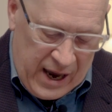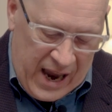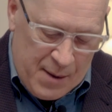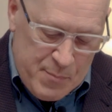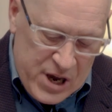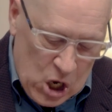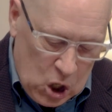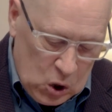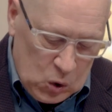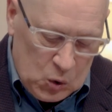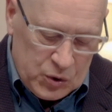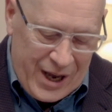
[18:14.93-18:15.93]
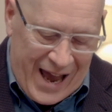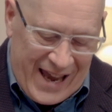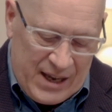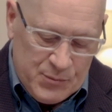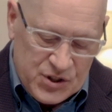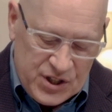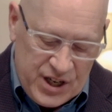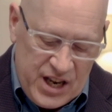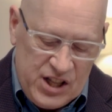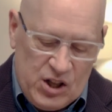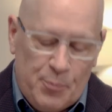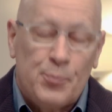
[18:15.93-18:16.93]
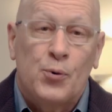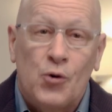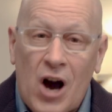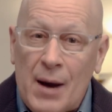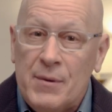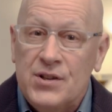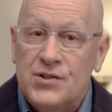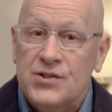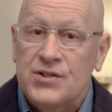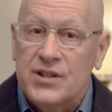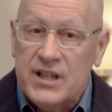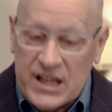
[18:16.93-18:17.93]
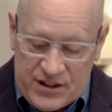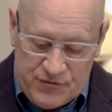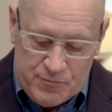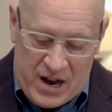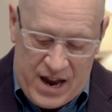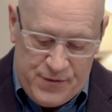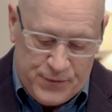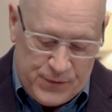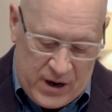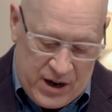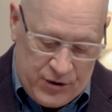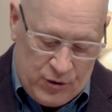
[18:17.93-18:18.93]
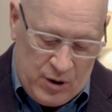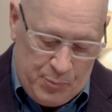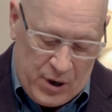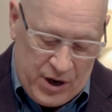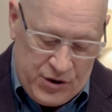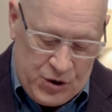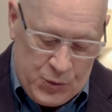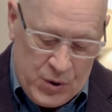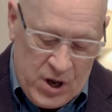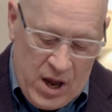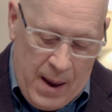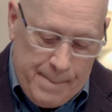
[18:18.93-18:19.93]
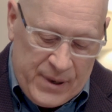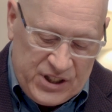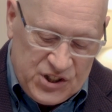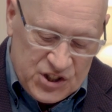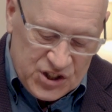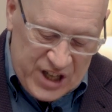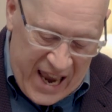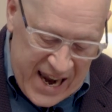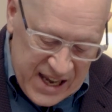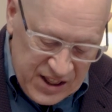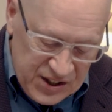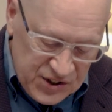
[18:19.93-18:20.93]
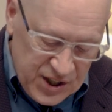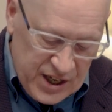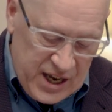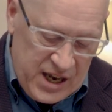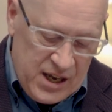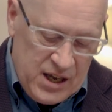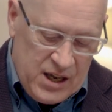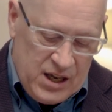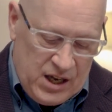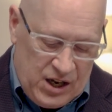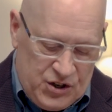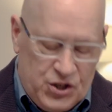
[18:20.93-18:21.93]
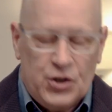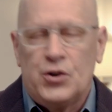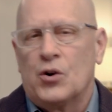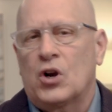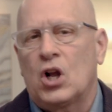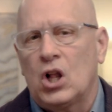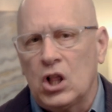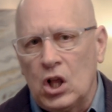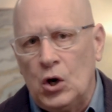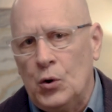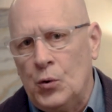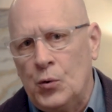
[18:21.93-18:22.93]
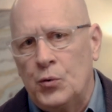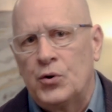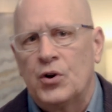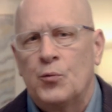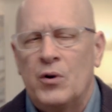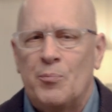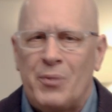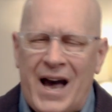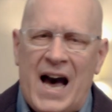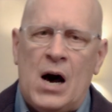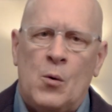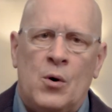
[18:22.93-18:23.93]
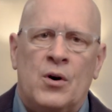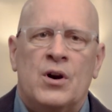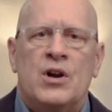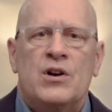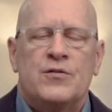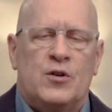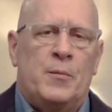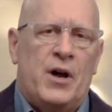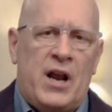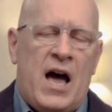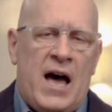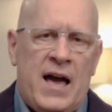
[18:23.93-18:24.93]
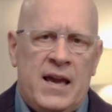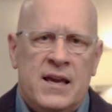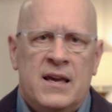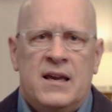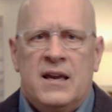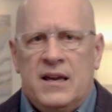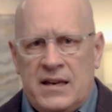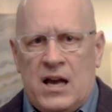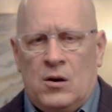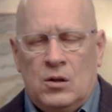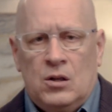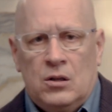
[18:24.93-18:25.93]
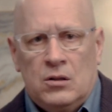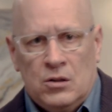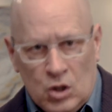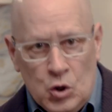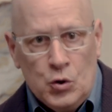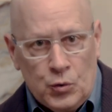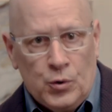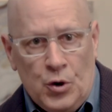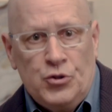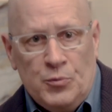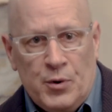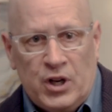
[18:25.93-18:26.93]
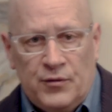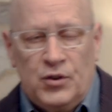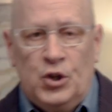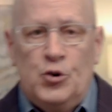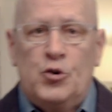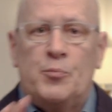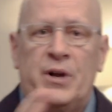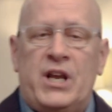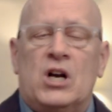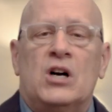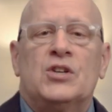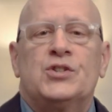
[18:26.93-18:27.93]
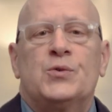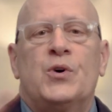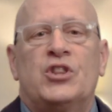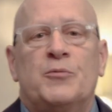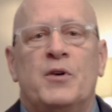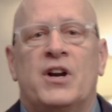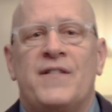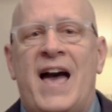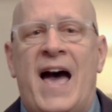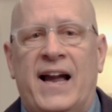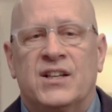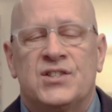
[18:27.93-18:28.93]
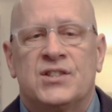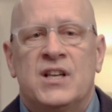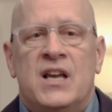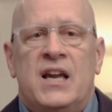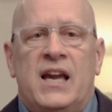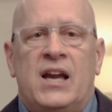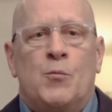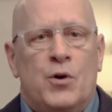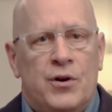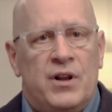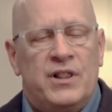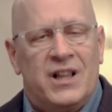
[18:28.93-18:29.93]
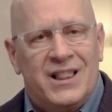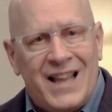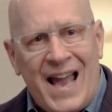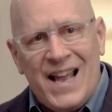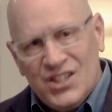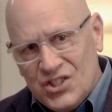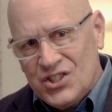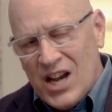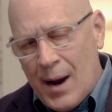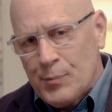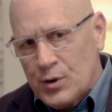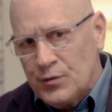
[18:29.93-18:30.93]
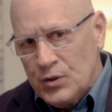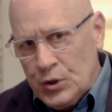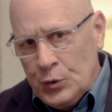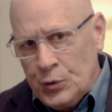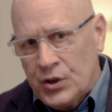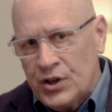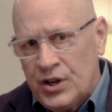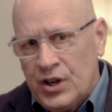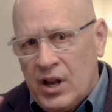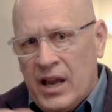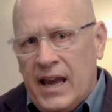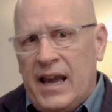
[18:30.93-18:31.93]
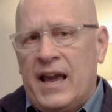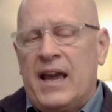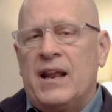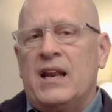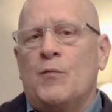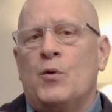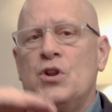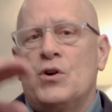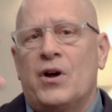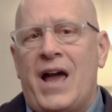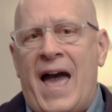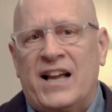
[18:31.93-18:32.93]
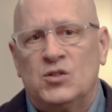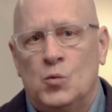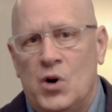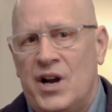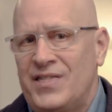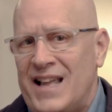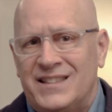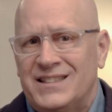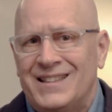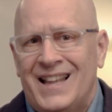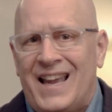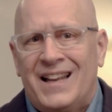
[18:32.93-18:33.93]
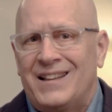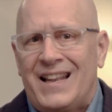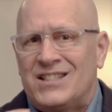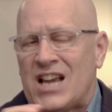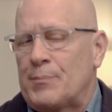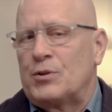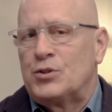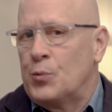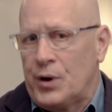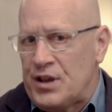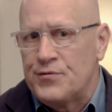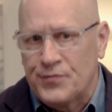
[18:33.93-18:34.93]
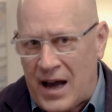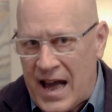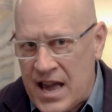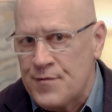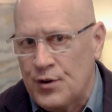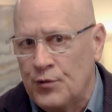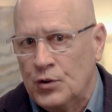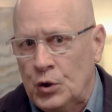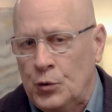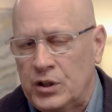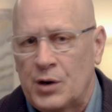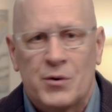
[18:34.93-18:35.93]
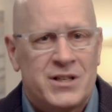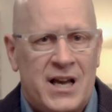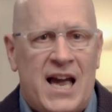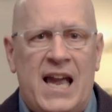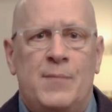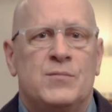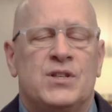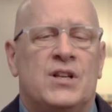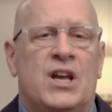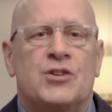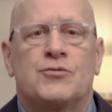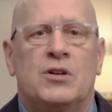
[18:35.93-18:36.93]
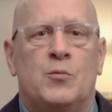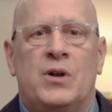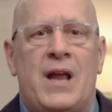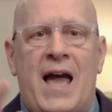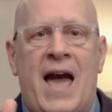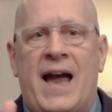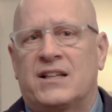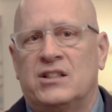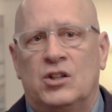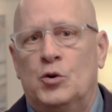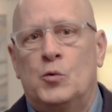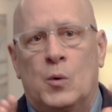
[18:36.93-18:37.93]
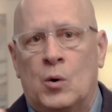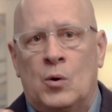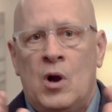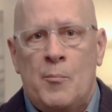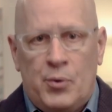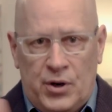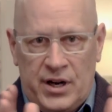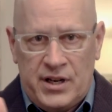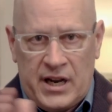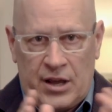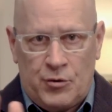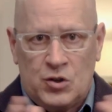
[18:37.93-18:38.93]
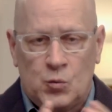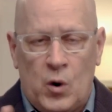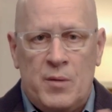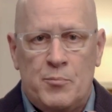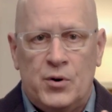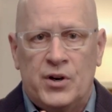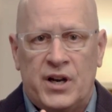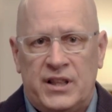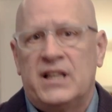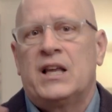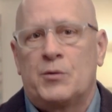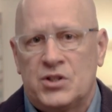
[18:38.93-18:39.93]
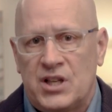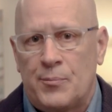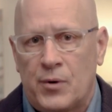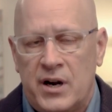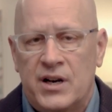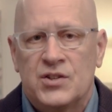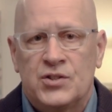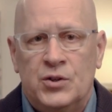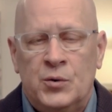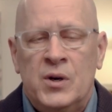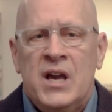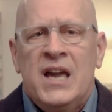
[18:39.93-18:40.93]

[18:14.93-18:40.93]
And behold, I am sending the promise of my Father upon you, but stay in the city until you're clothed with power from on high. Now, Luke wrote the book of Luke, but he also wrote the book of Acts. And we're in the last chapter of Luke. And when you go to Acts 1, that's like chapter 25 of Luke. There were times in history when Acts and Luke were put in together as one book and then they were separated as two.